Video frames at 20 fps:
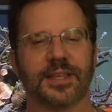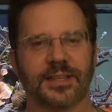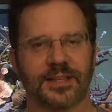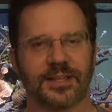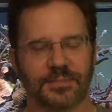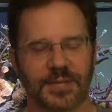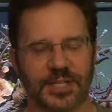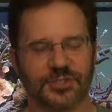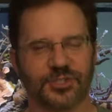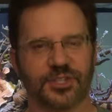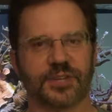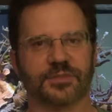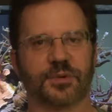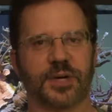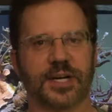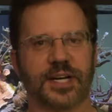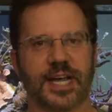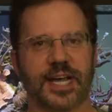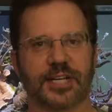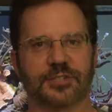make sure you have the
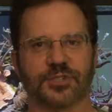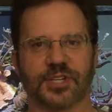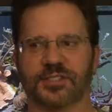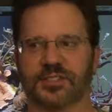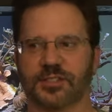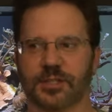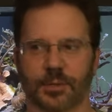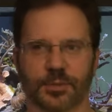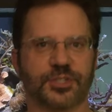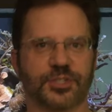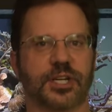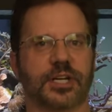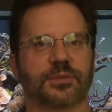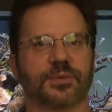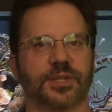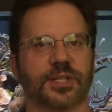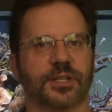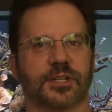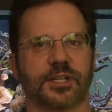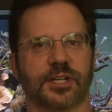right address. Double check
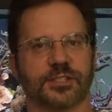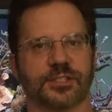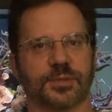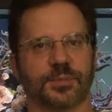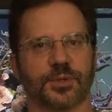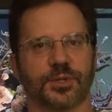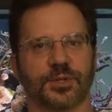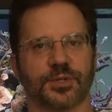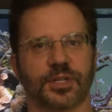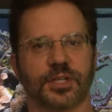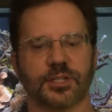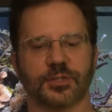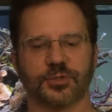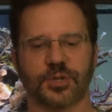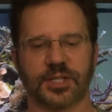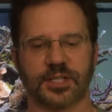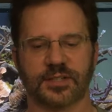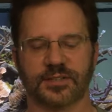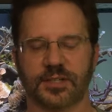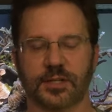with the customer that you're
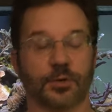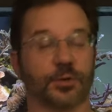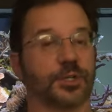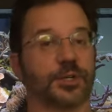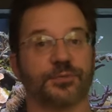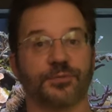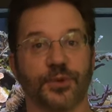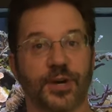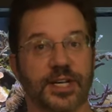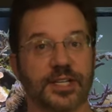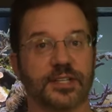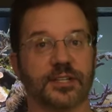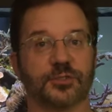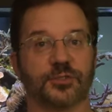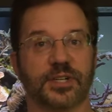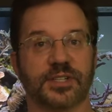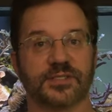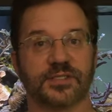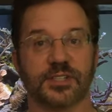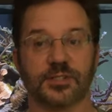trying to send, or your friend that you're
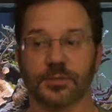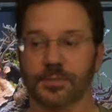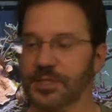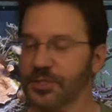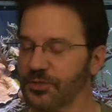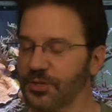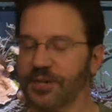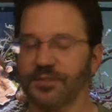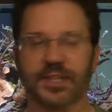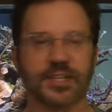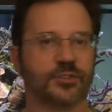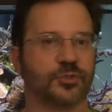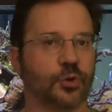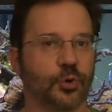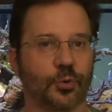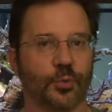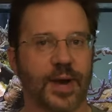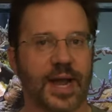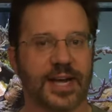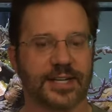trying to send to make sure everything's
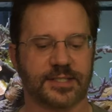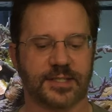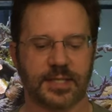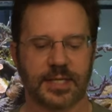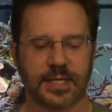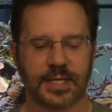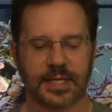correct.